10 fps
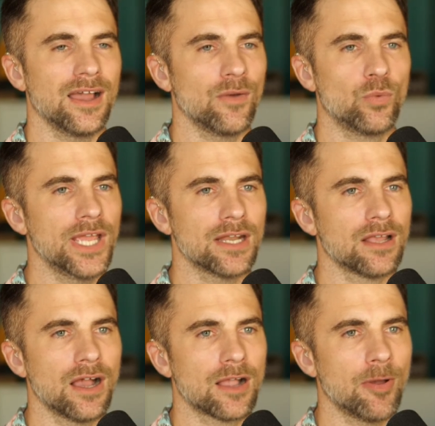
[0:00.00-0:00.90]
We got to
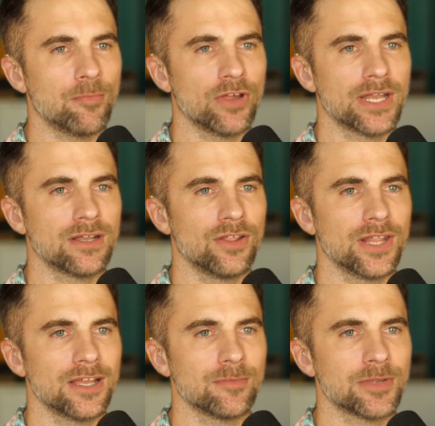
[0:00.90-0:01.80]
talk about Brando
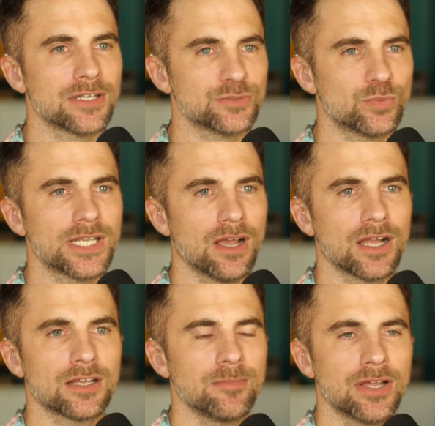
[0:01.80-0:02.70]
there, because we
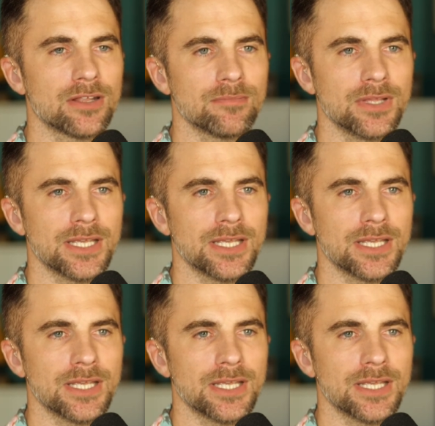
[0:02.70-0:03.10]
talked about him